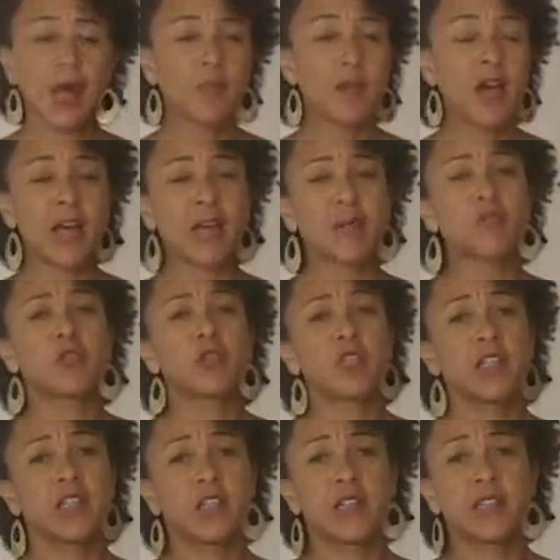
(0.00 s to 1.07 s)
I am really
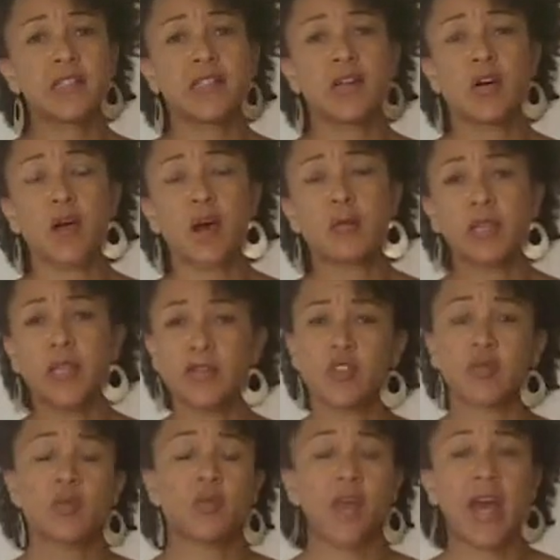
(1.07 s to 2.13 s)
curious, though. I would love
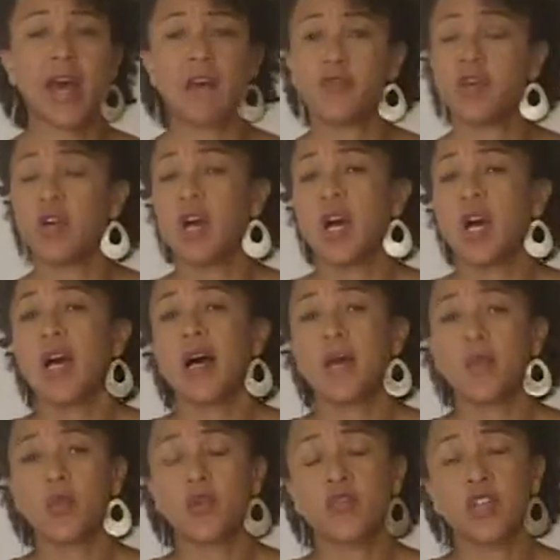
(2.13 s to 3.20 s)
to be able to have
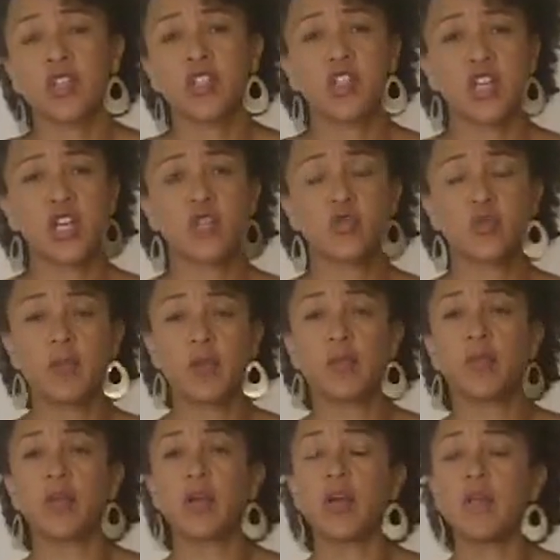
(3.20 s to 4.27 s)
more of an exchange with
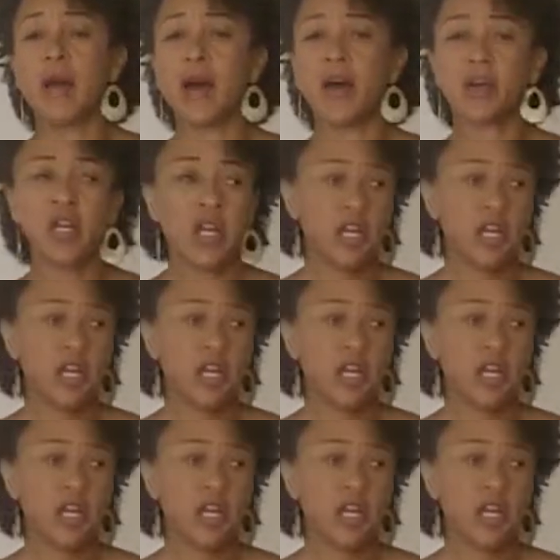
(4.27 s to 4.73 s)
people about